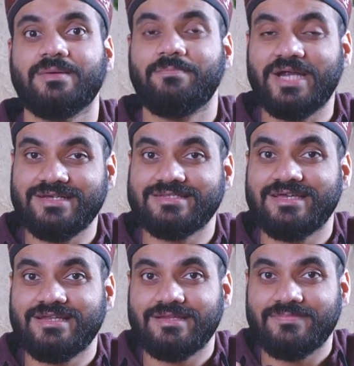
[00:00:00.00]
better
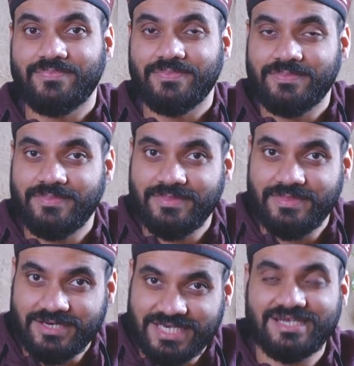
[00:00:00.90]
than
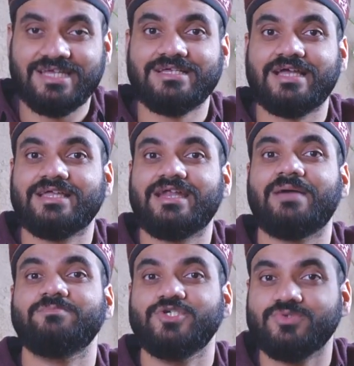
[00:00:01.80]
the technique that
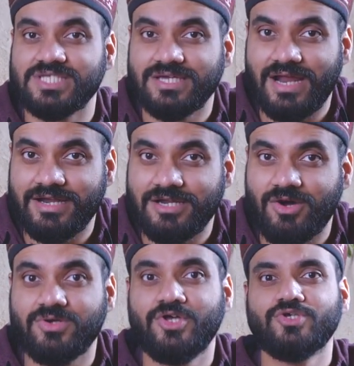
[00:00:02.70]
I'm using right
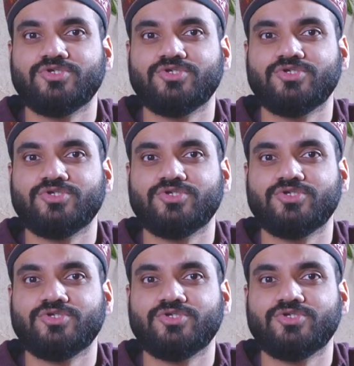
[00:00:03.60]
now.